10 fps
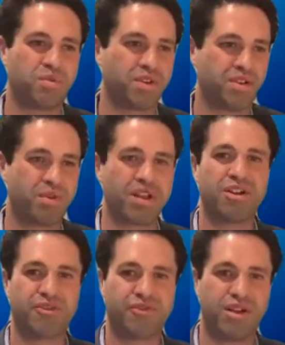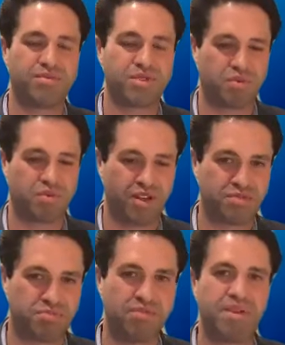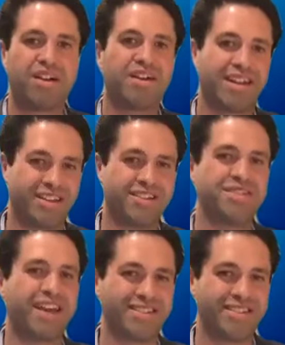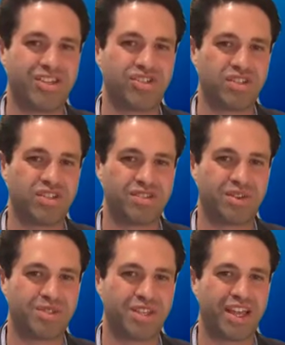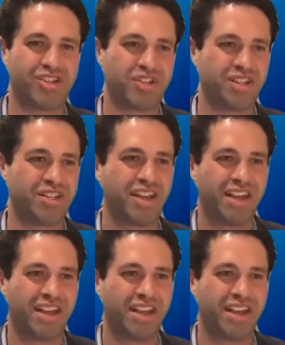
one of your films was premiered at the United Nations Association